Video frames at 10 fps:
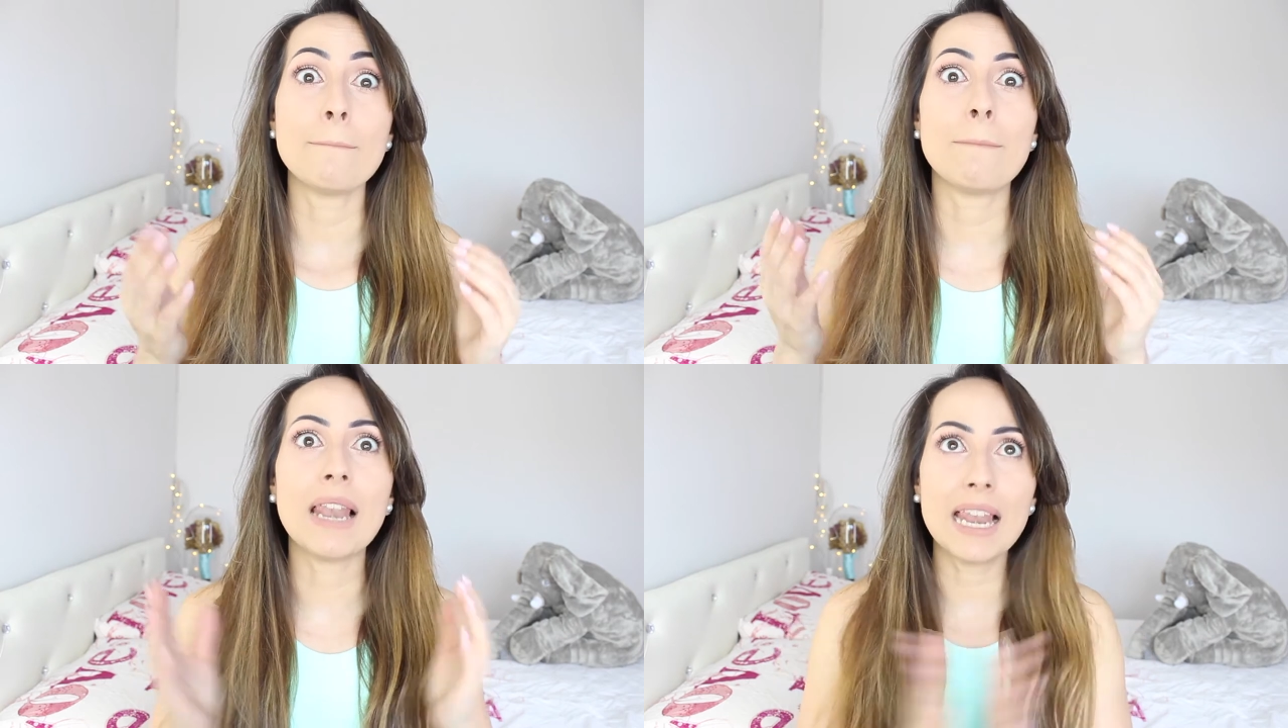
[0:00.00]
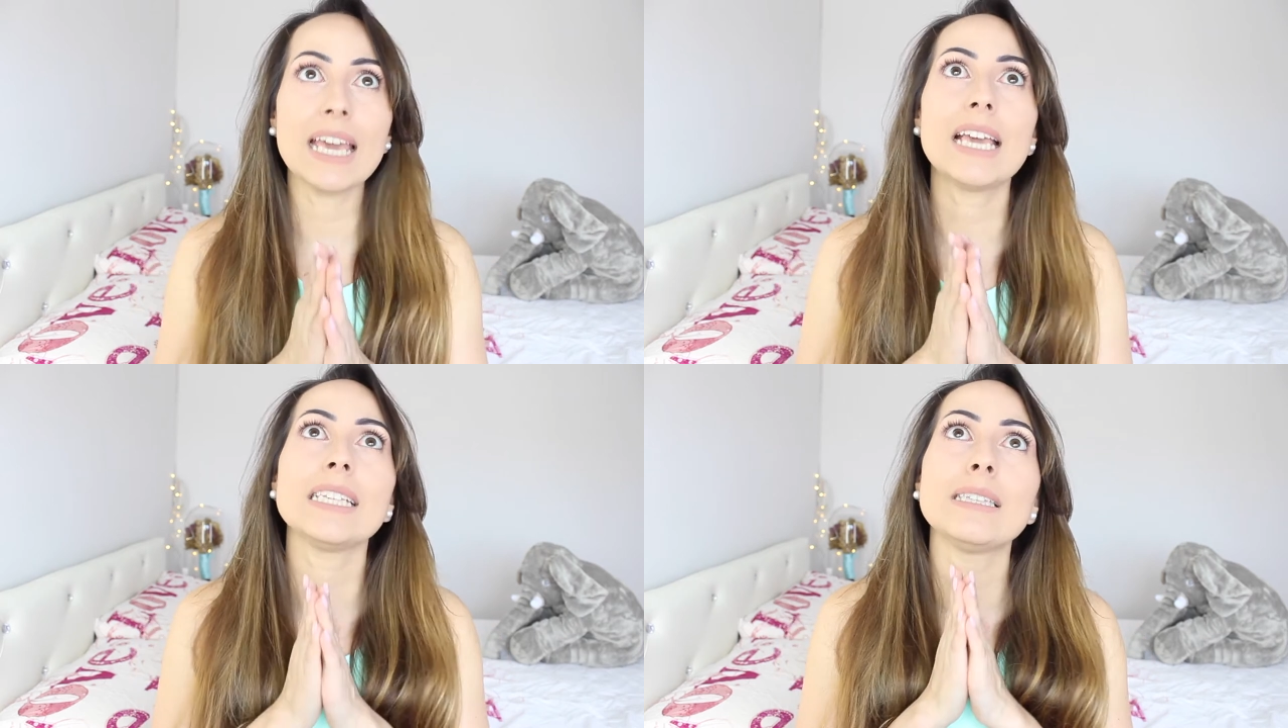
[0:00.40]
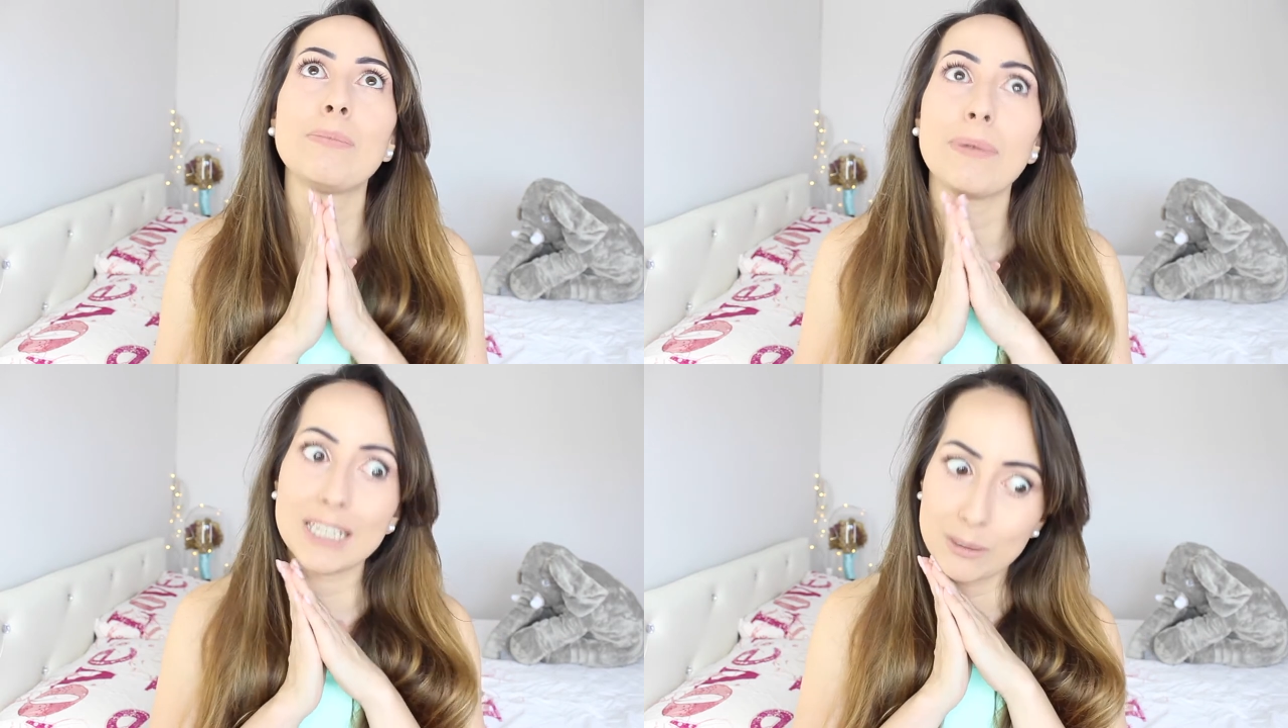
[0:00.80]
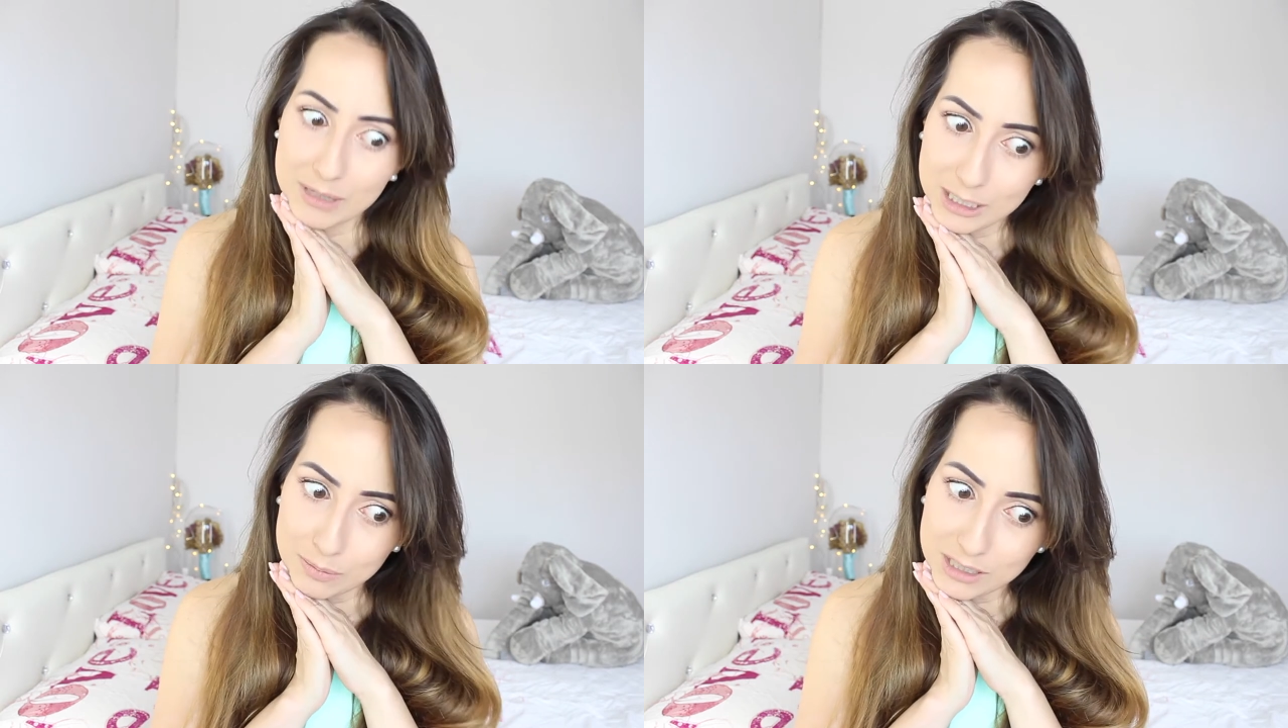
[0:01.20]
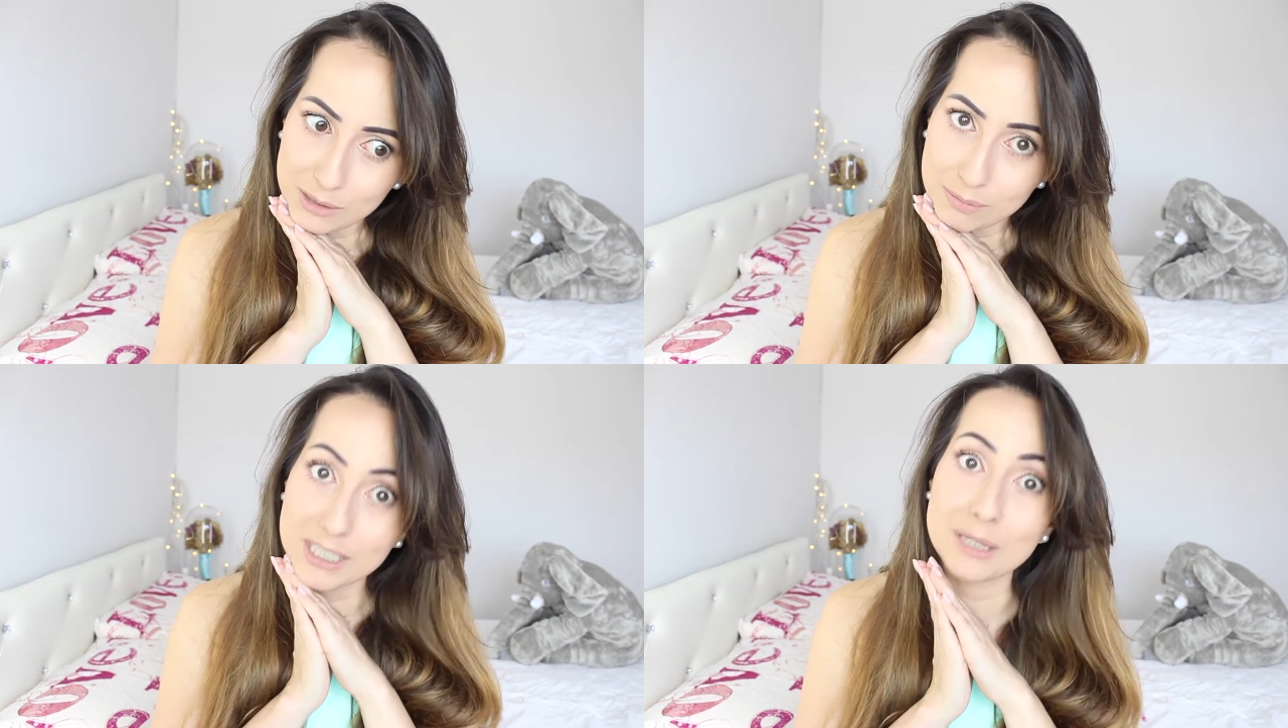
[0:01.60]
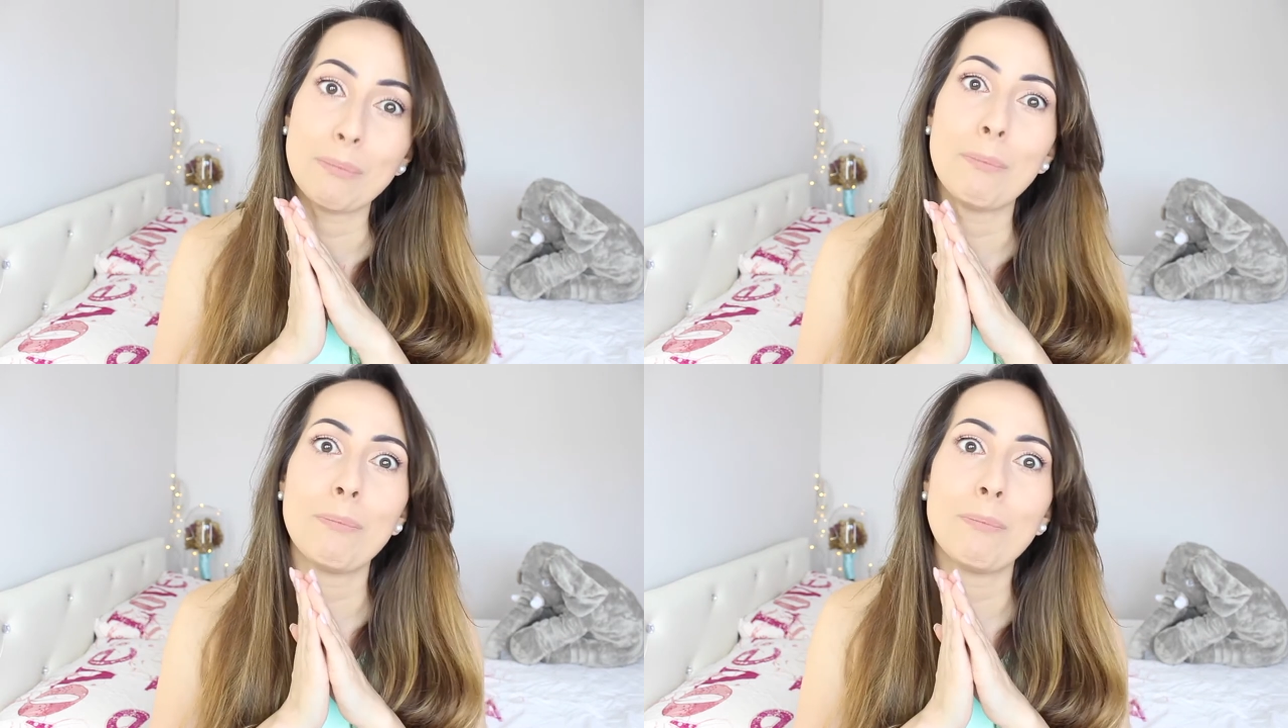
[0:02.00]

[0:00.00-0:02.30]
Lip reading: please, please, please, please, please,